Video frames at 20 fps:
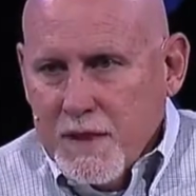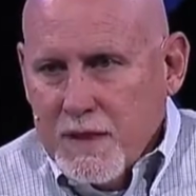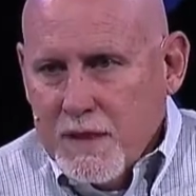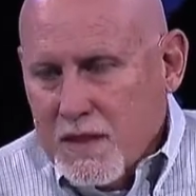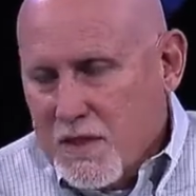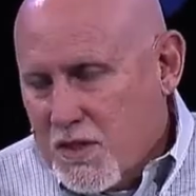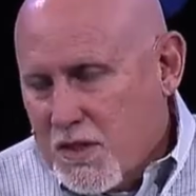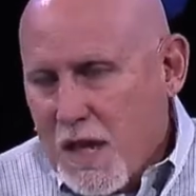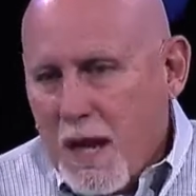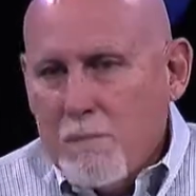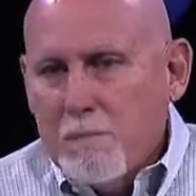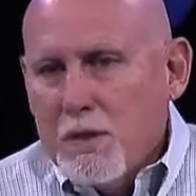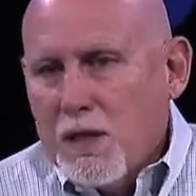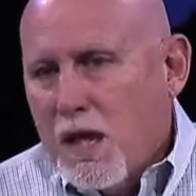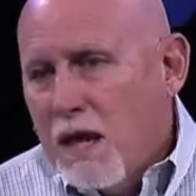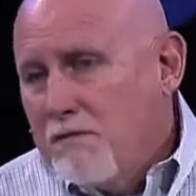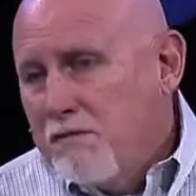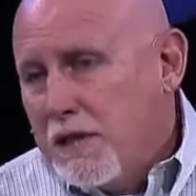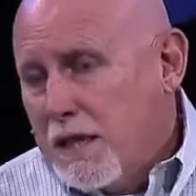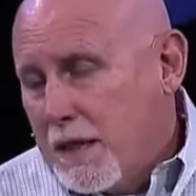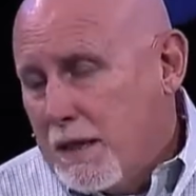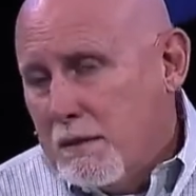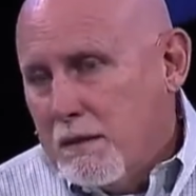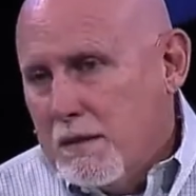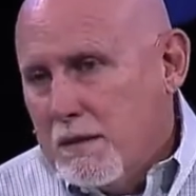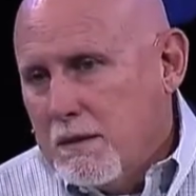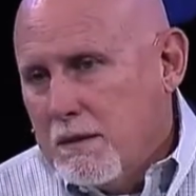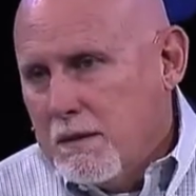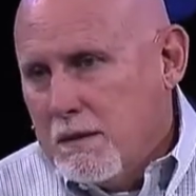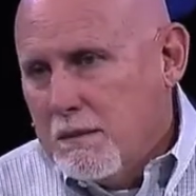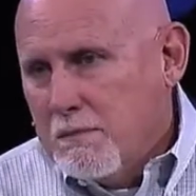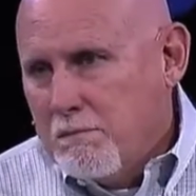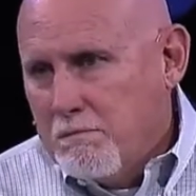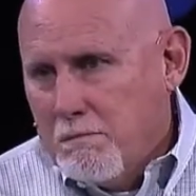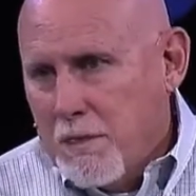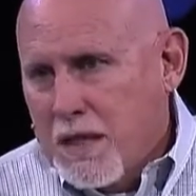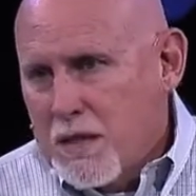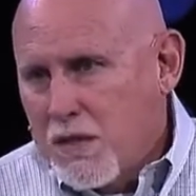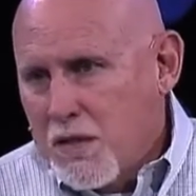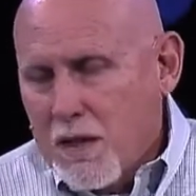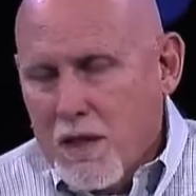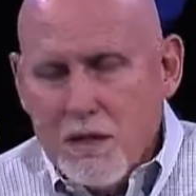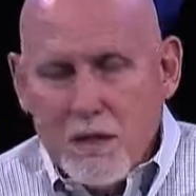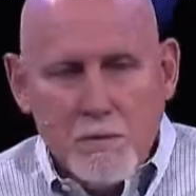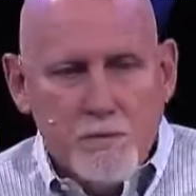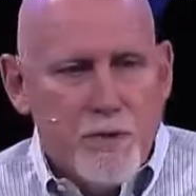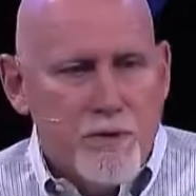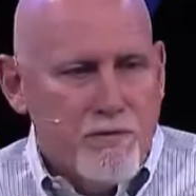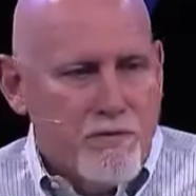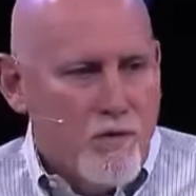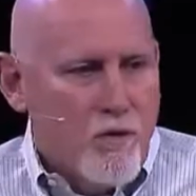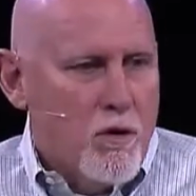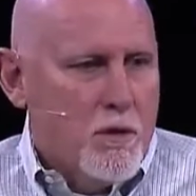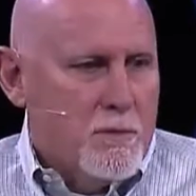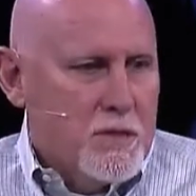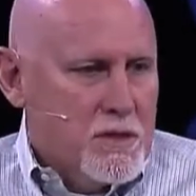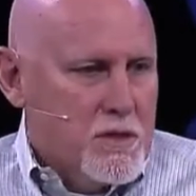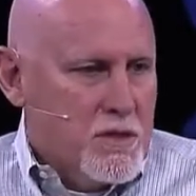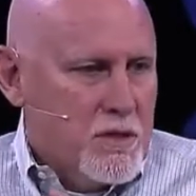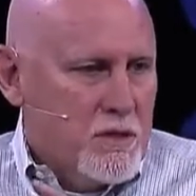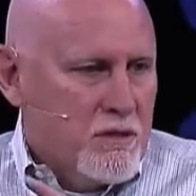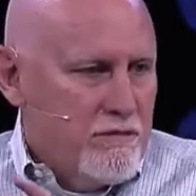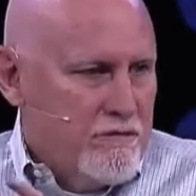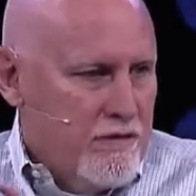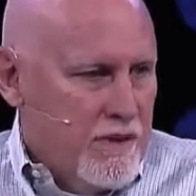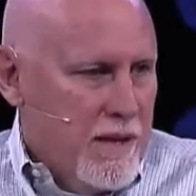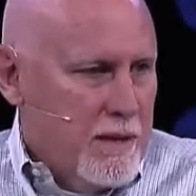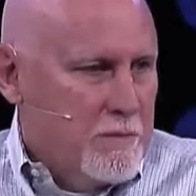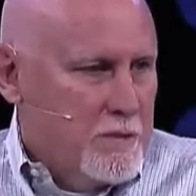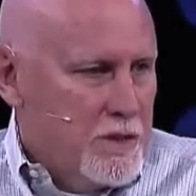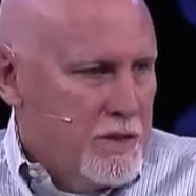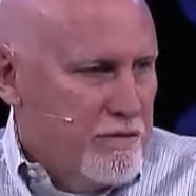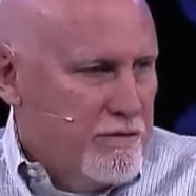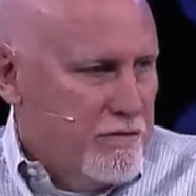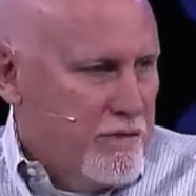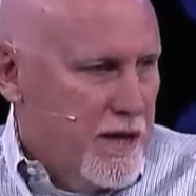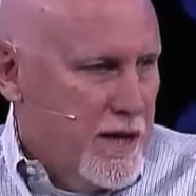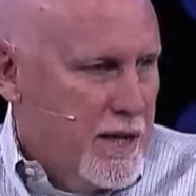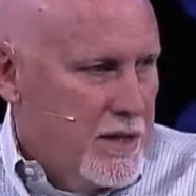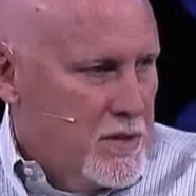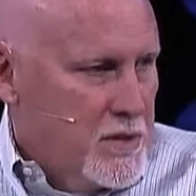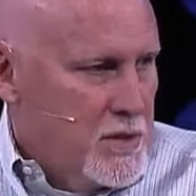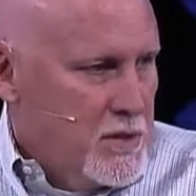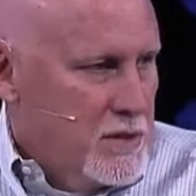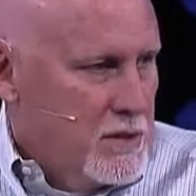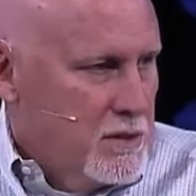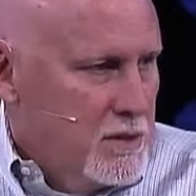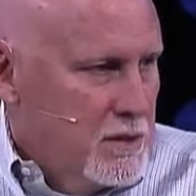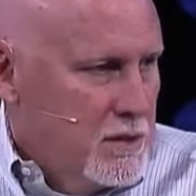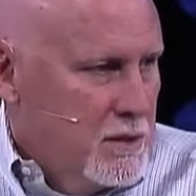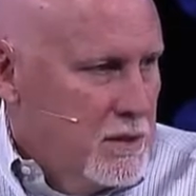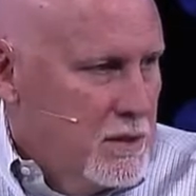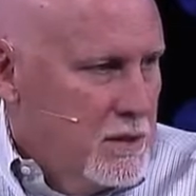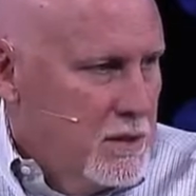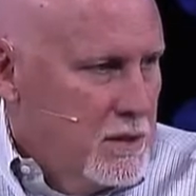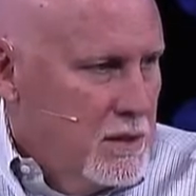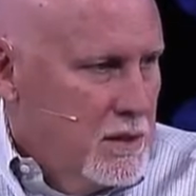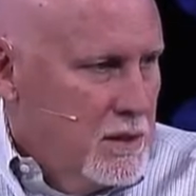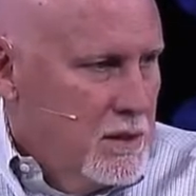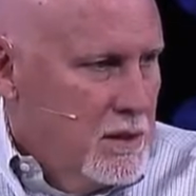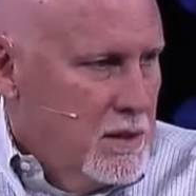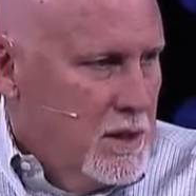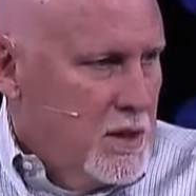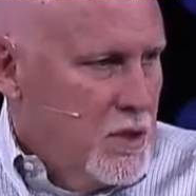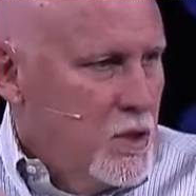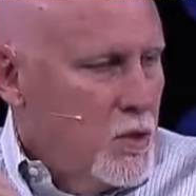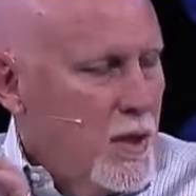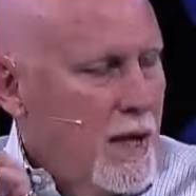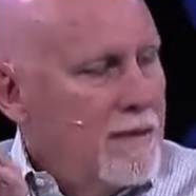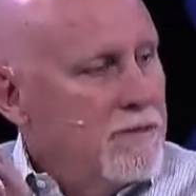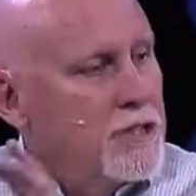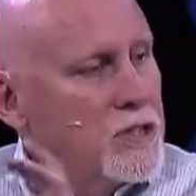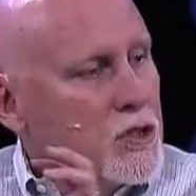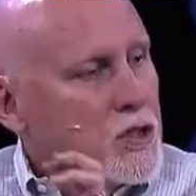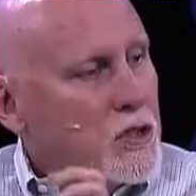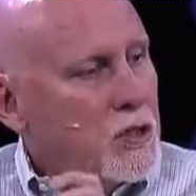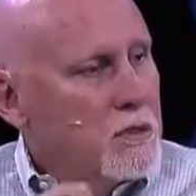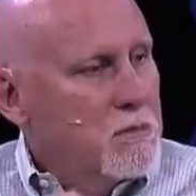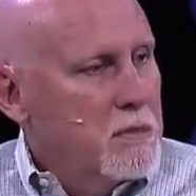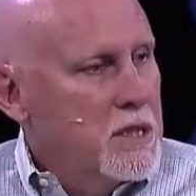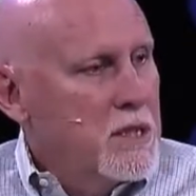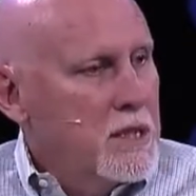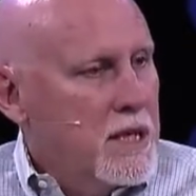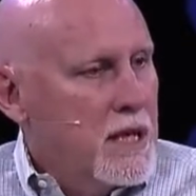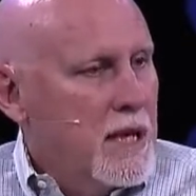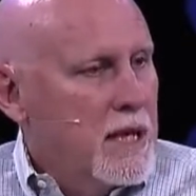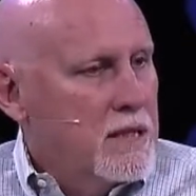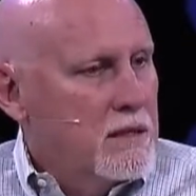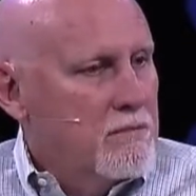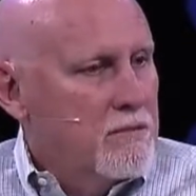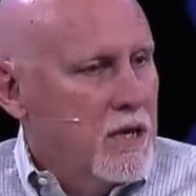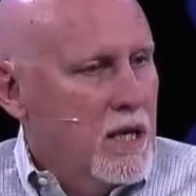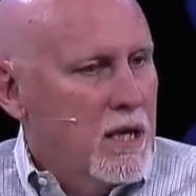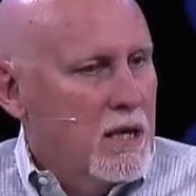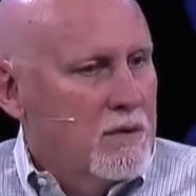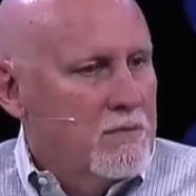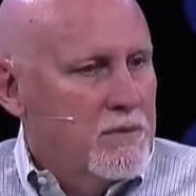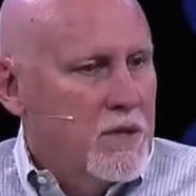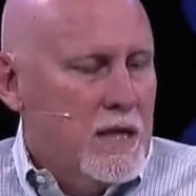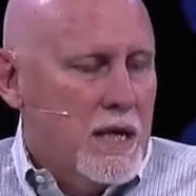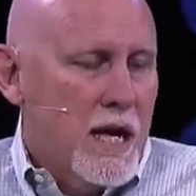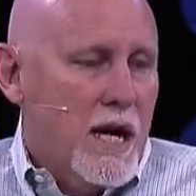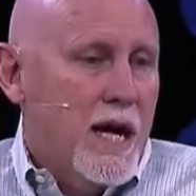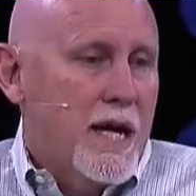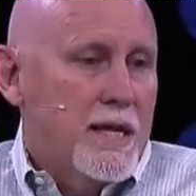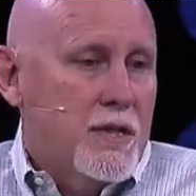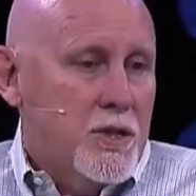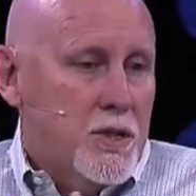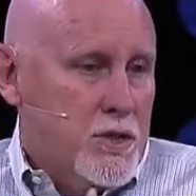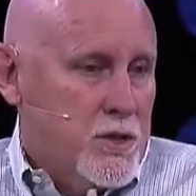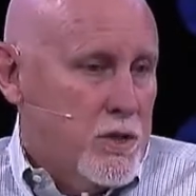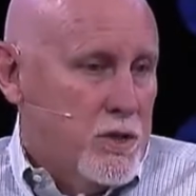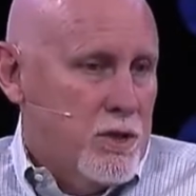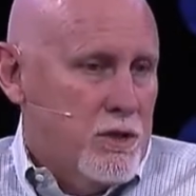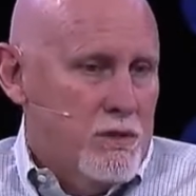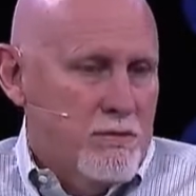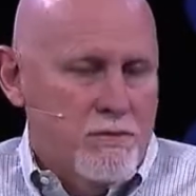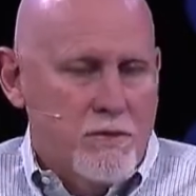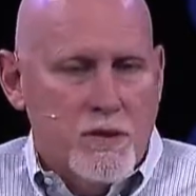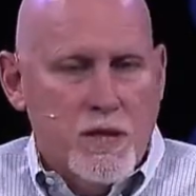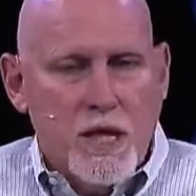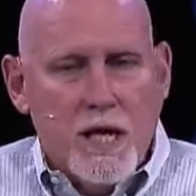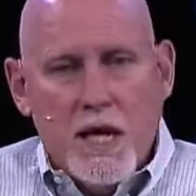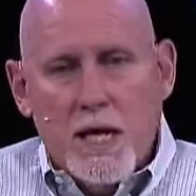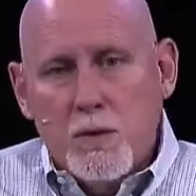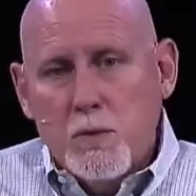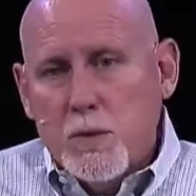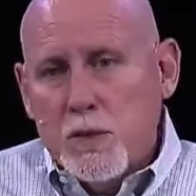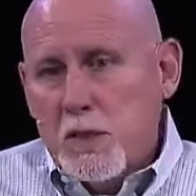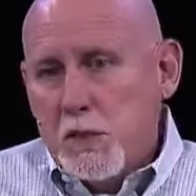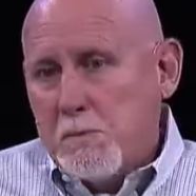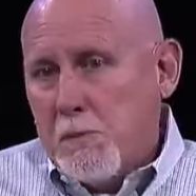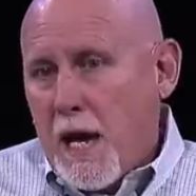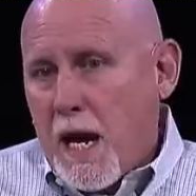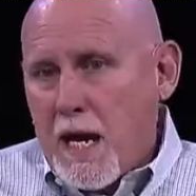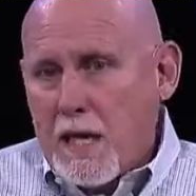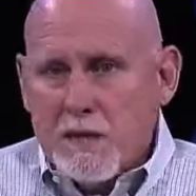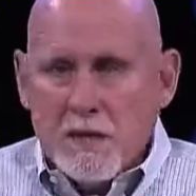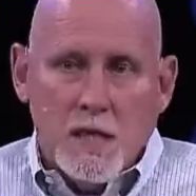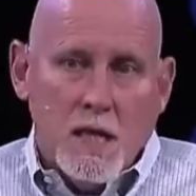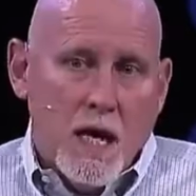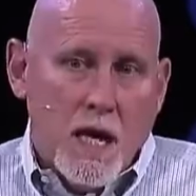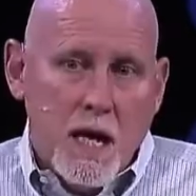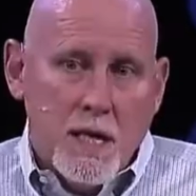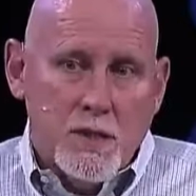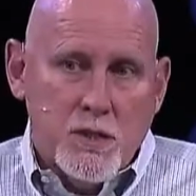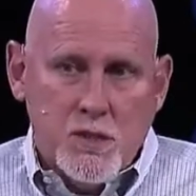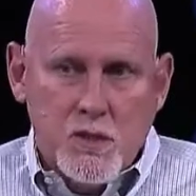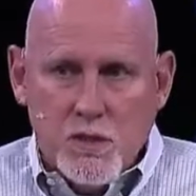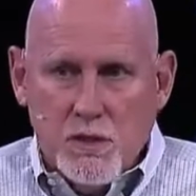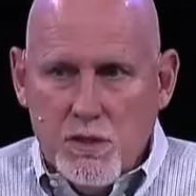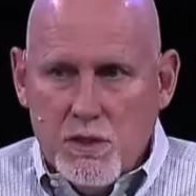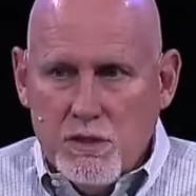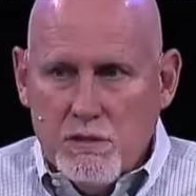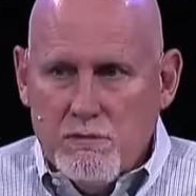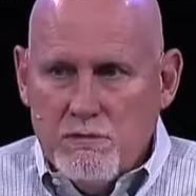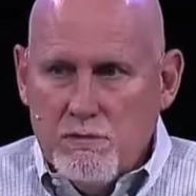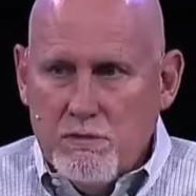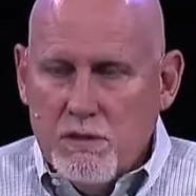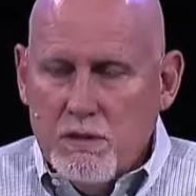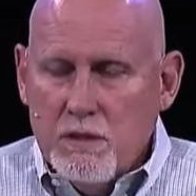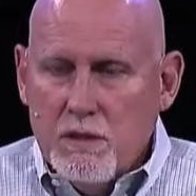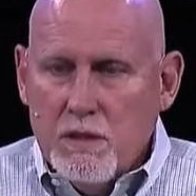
And they stop loving based on the performance of their family or friends. And you haven't shown me the kind of love that I deserve or the kind of respect that I deserve.